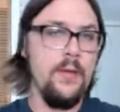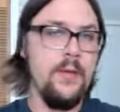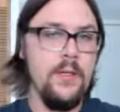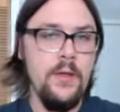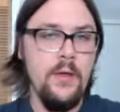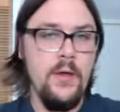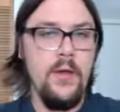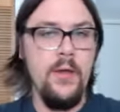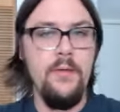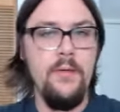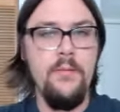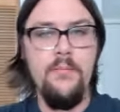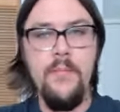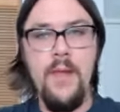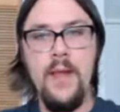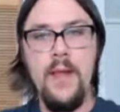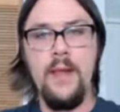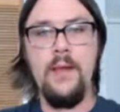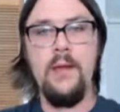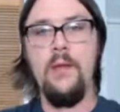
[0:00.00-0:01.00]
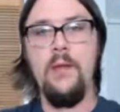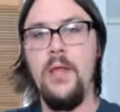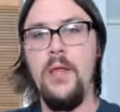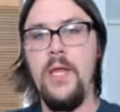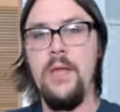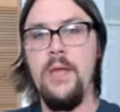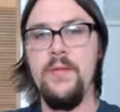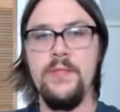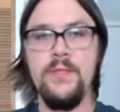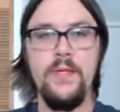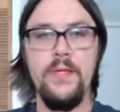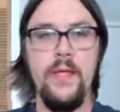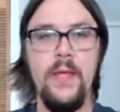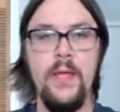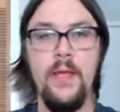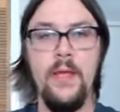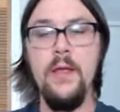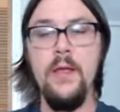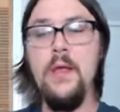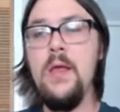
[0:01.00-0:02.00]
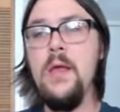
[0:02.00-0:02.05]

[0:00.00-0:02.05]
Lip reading: You could make a claim and say,